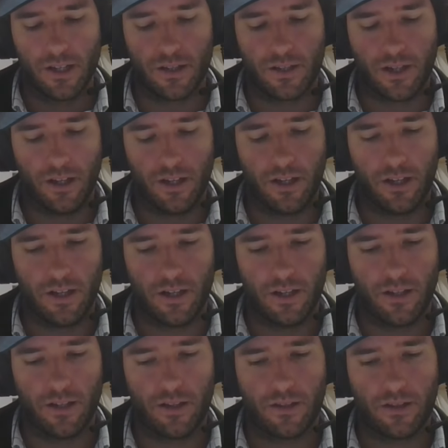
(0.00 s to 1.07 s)
to
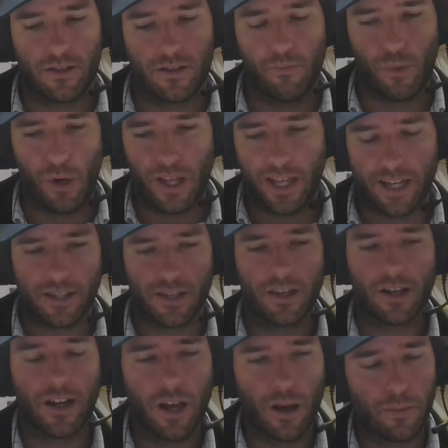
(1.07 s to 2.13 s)
bring that into the
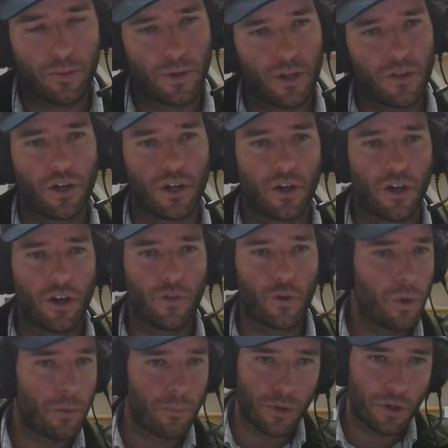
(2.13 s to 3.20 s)
club, and the
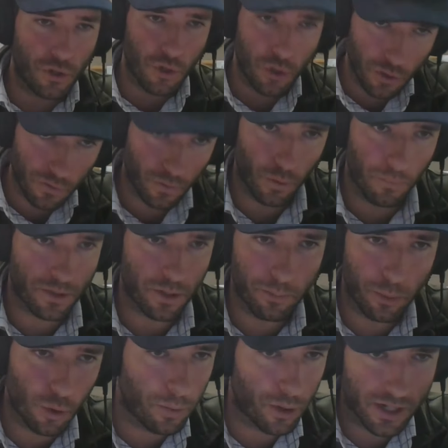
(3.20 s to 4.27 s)
Wimbledon uniforms, the
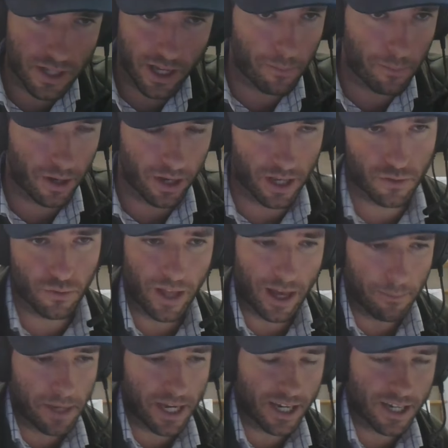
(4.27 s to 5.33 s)
ball boys, the umpires, all that
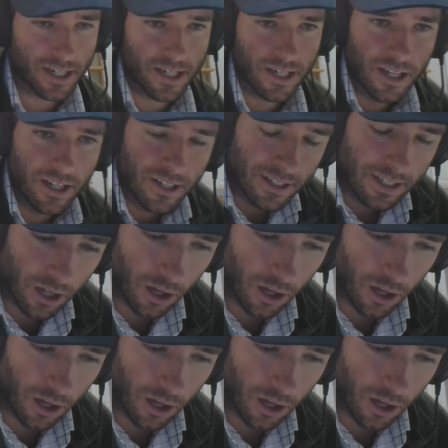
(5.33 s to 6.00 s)
mix